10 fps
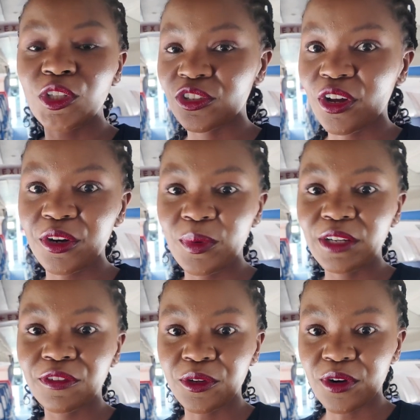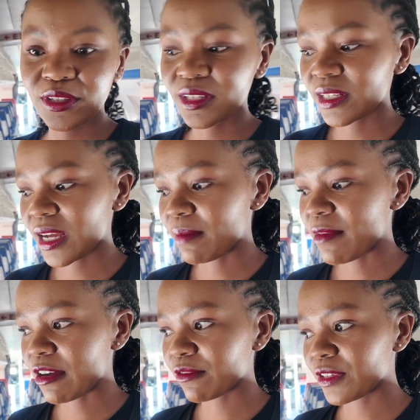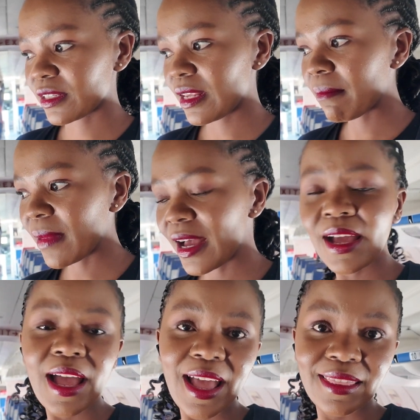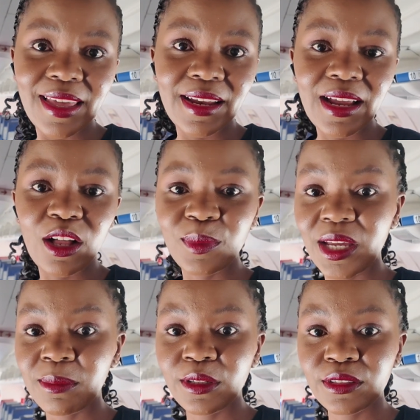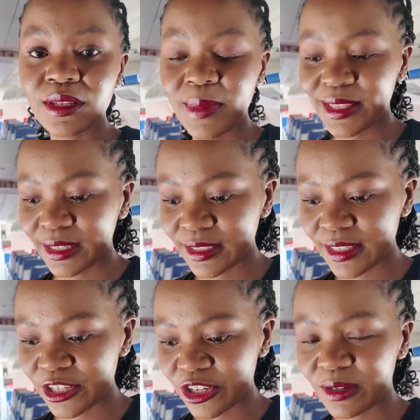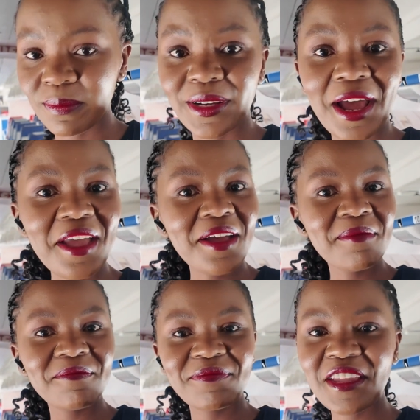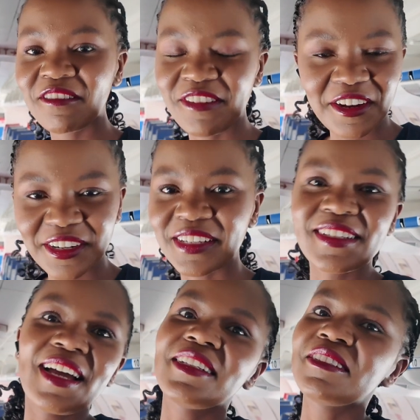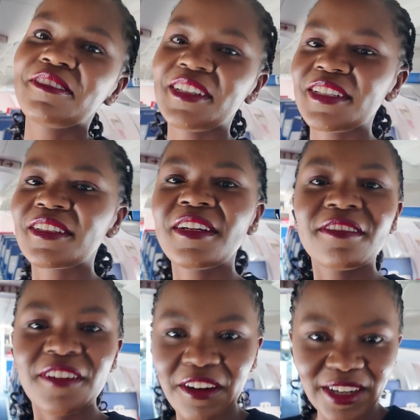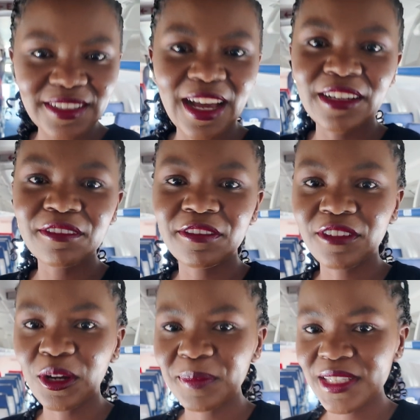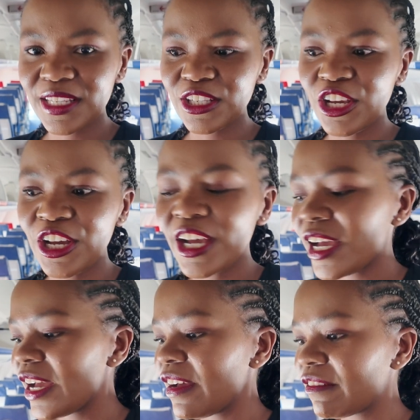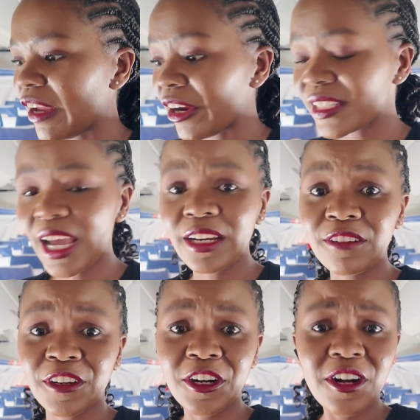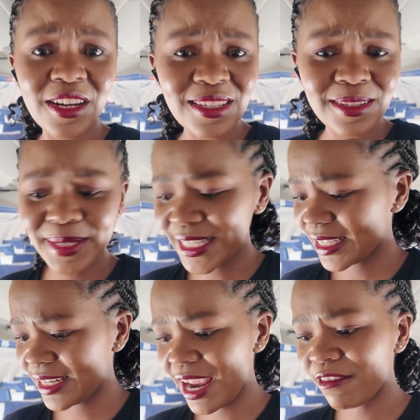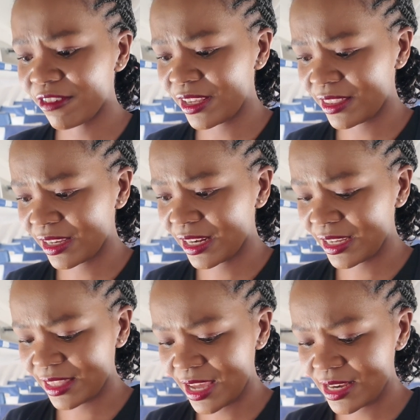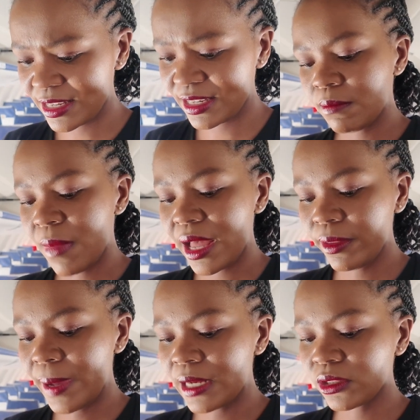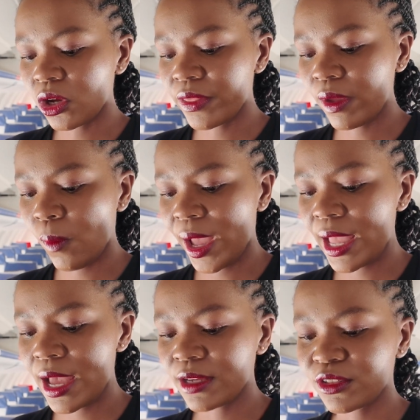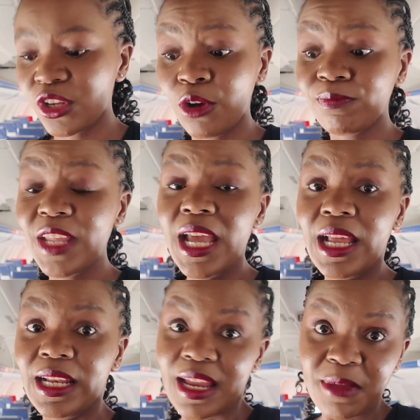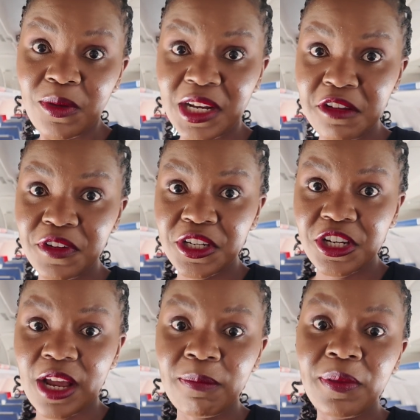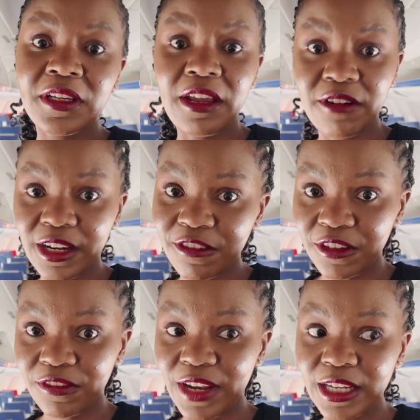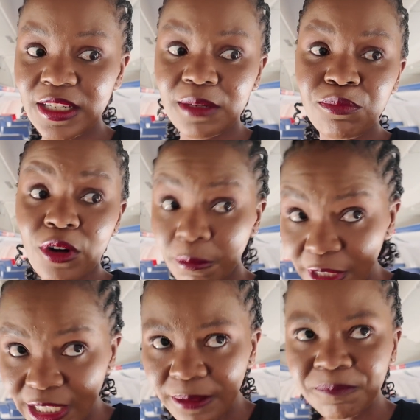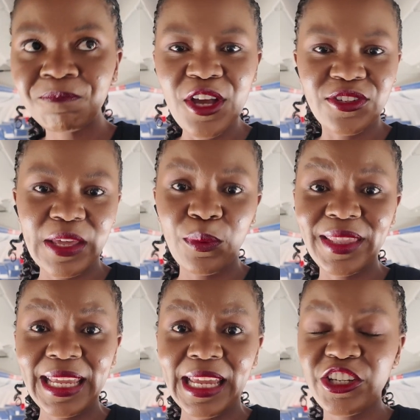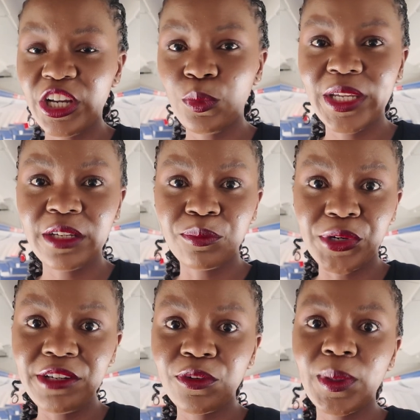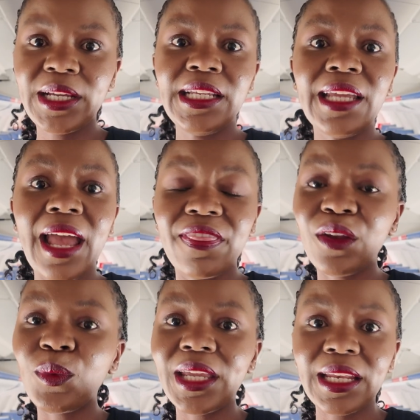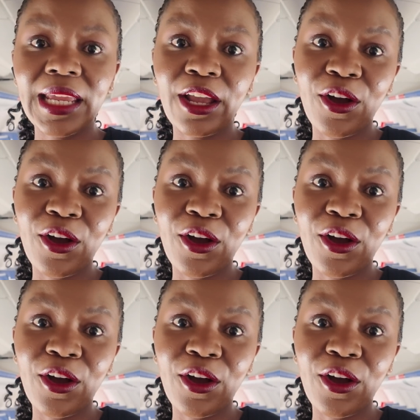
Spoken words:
We just gotta wait for the roster to come out for December, and then I'll be able to make that decision. But I am very excited for it. Very excited for Vlogmas this year. Very excited for Christmas and everything like that. My other pilots are on their way here, so let me quickly finish up, get ready for the flight properly, so that when they get here we can brief quickly and then we can get